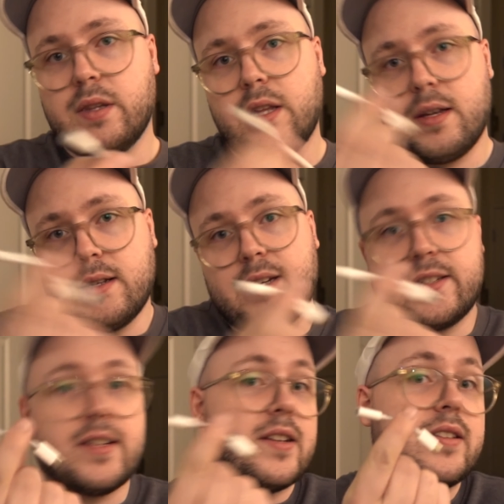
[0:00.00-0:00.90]
They
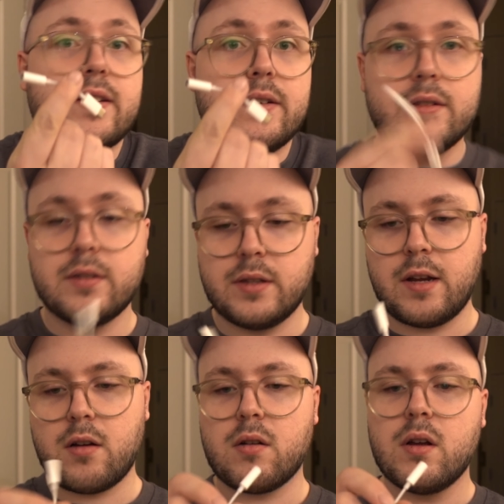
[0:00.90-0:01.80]
exist.
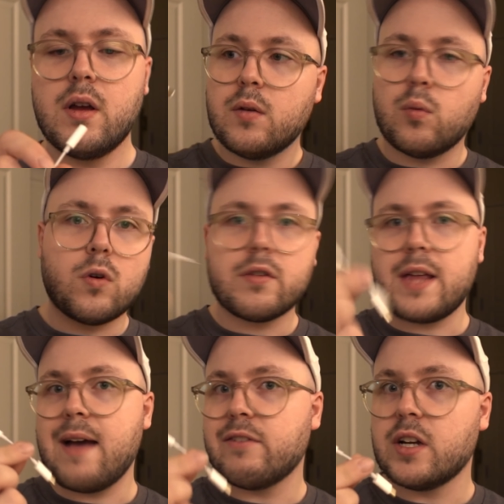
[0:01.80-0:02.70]
They're worth
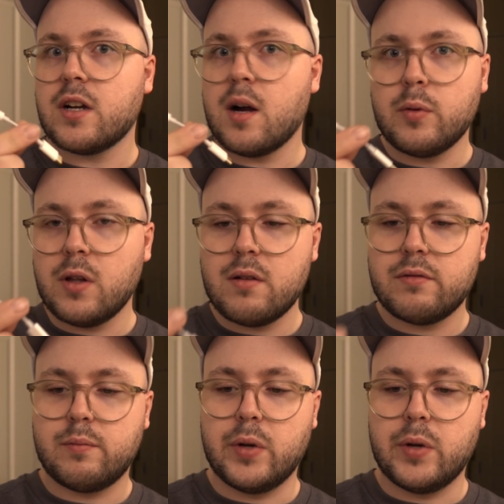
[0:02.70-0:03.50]
having a couple of,